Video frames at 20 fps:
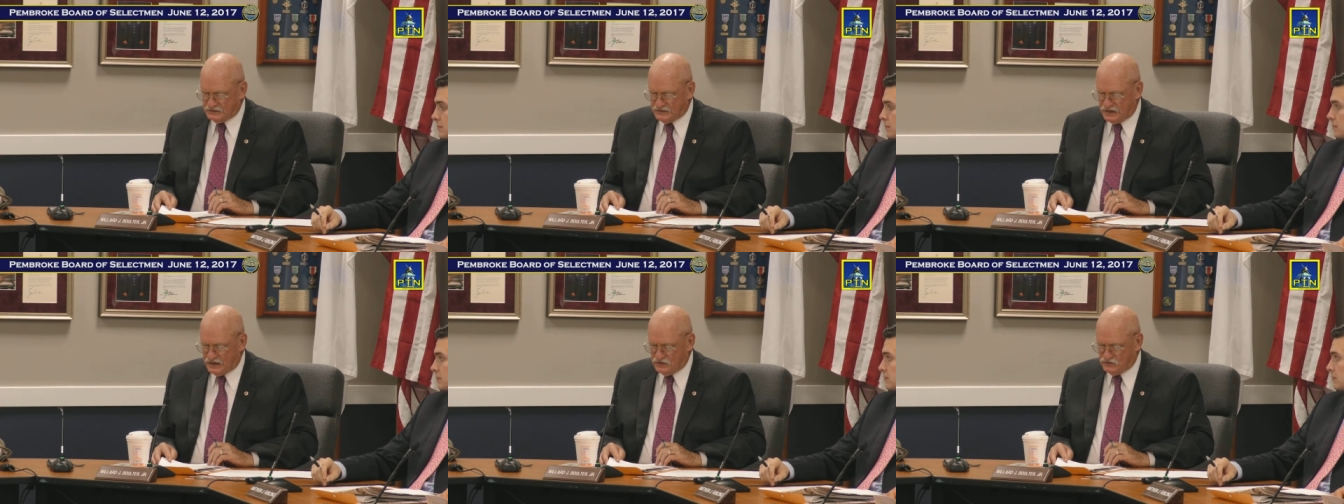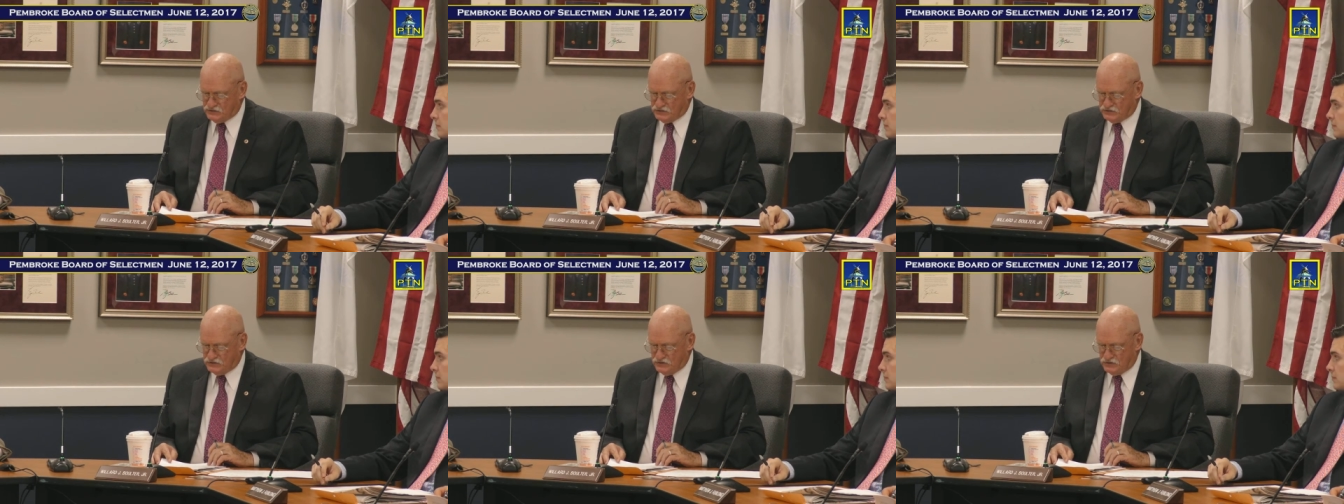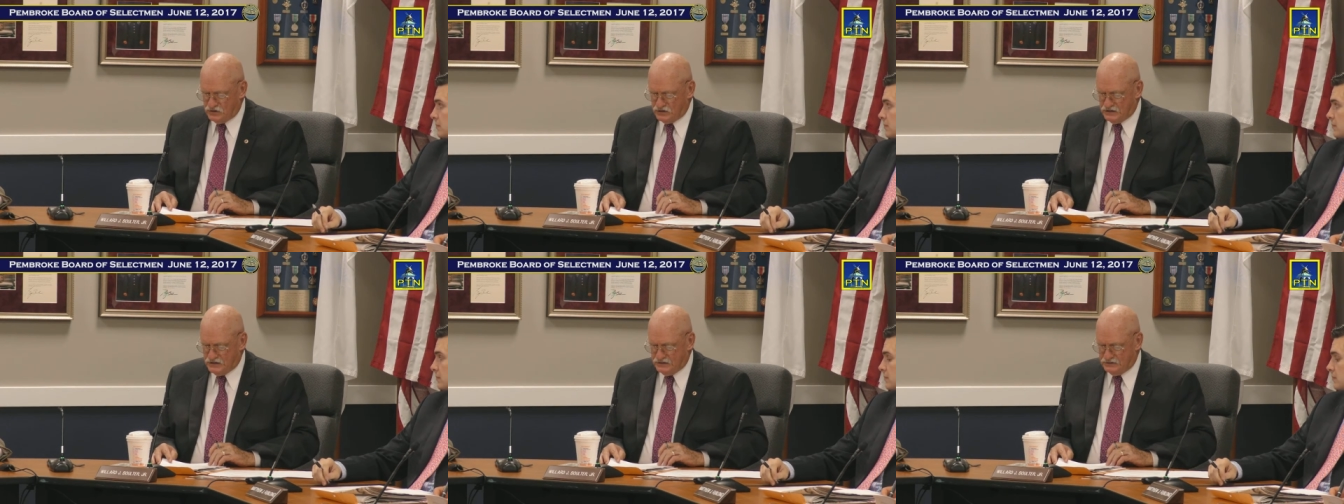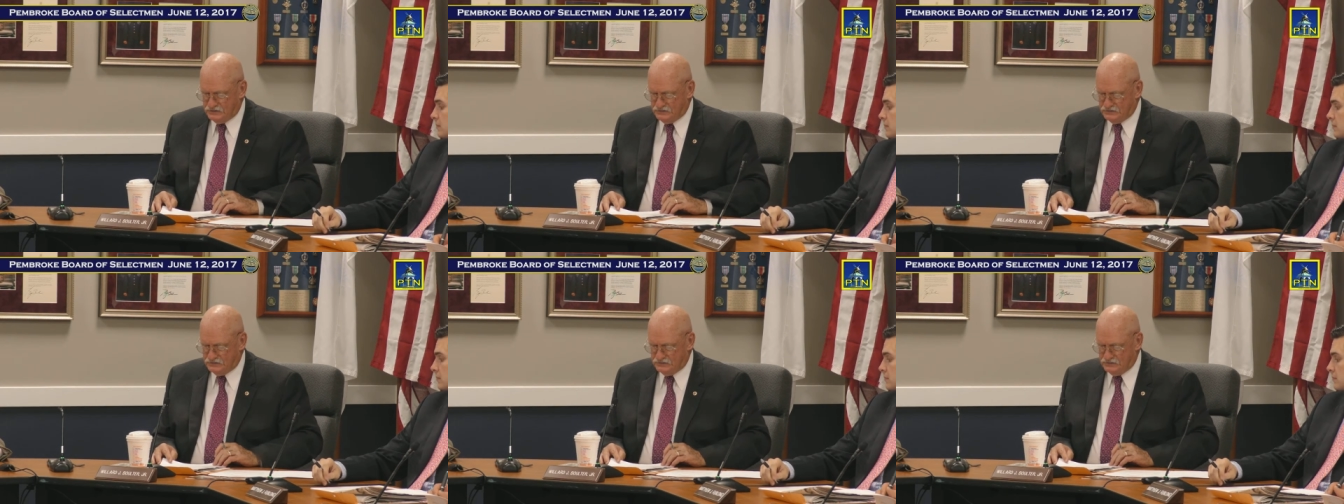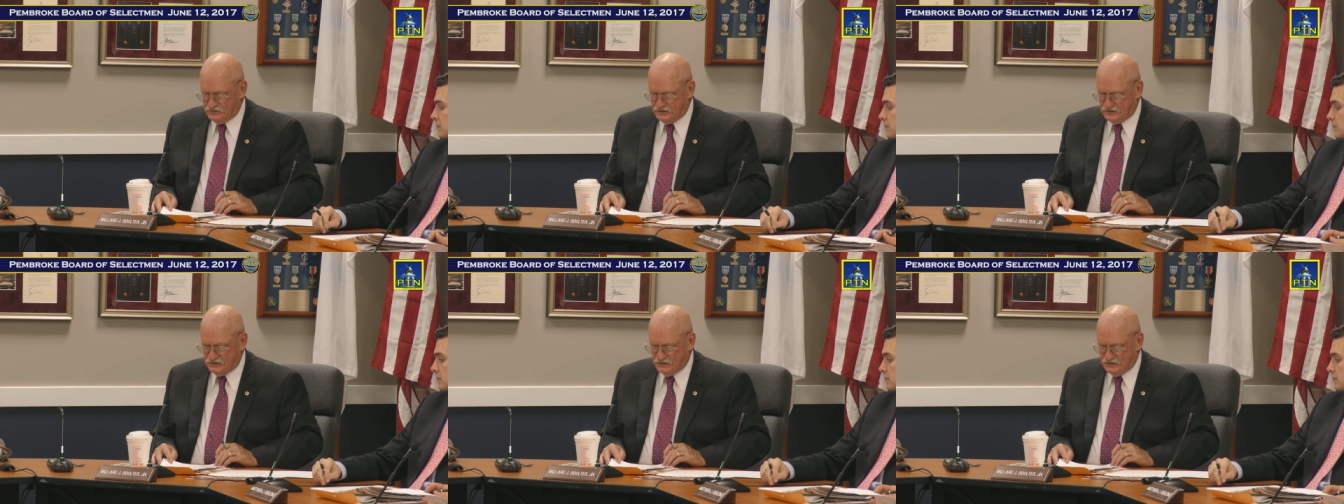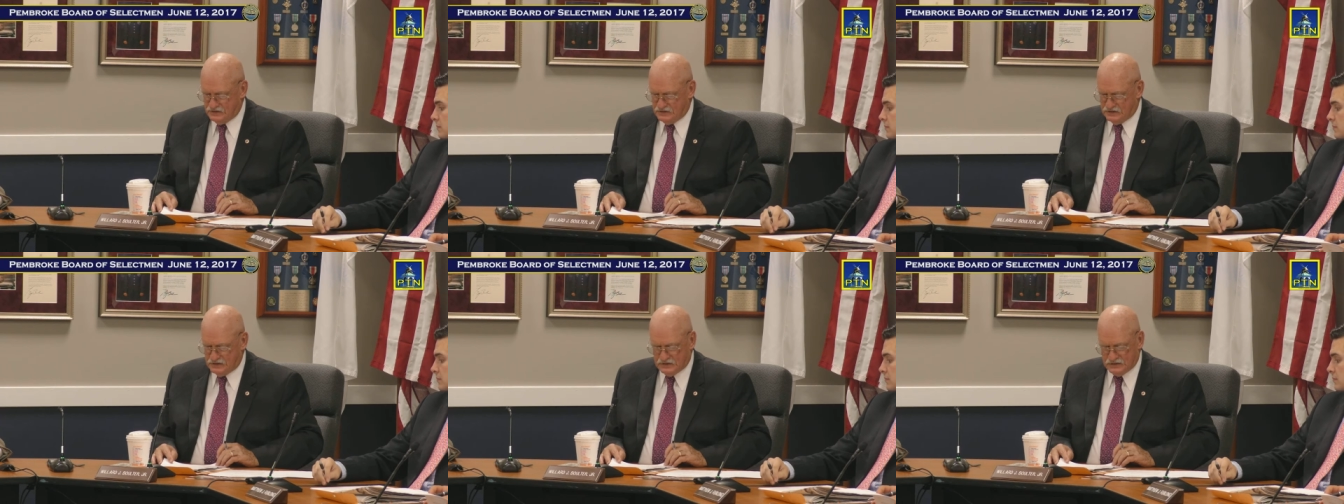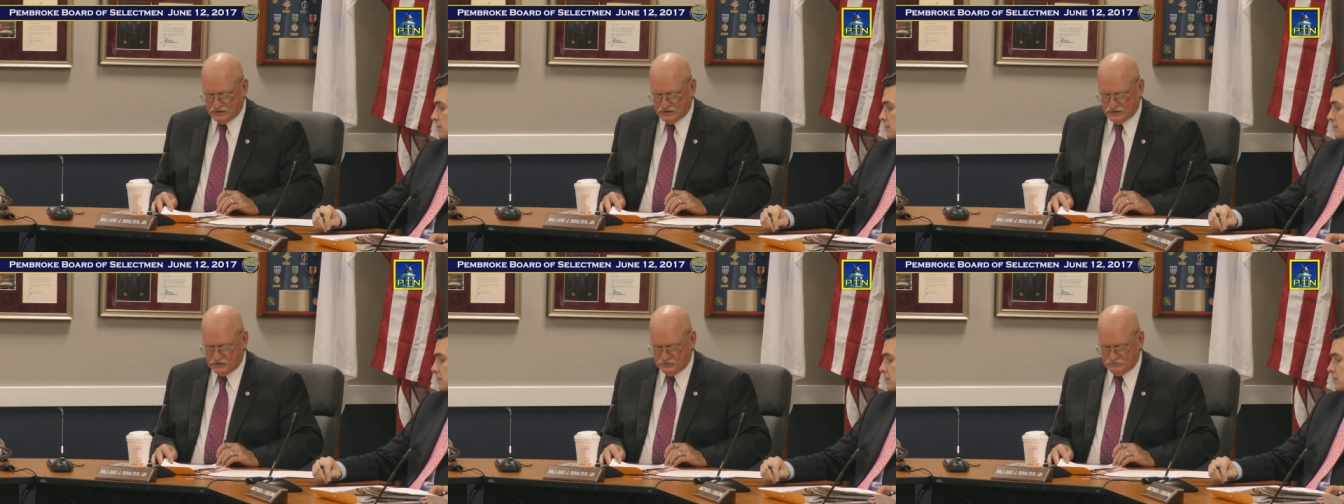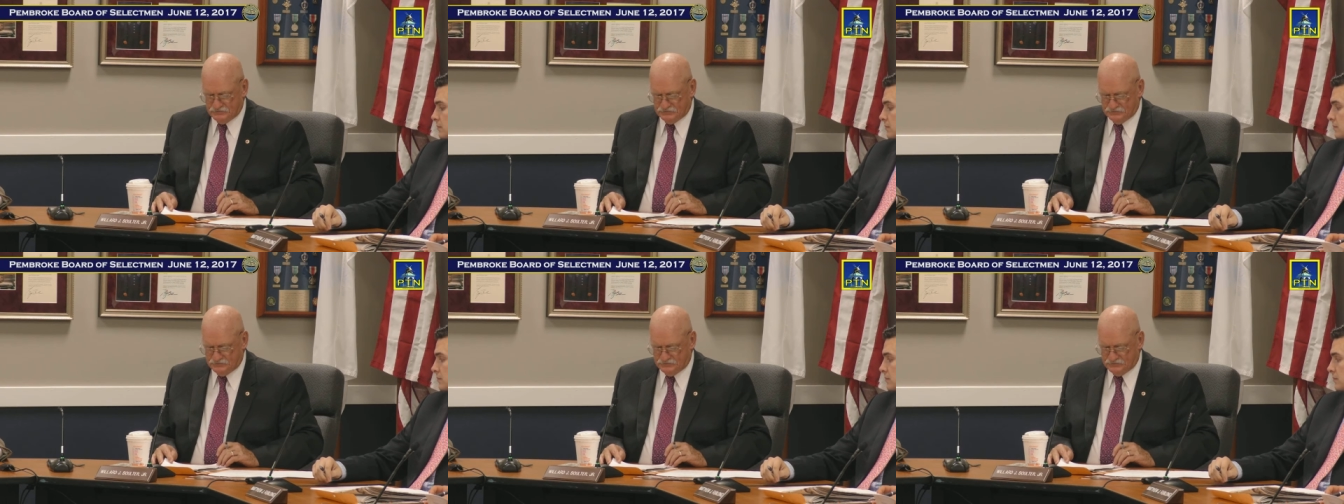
town's attorney um,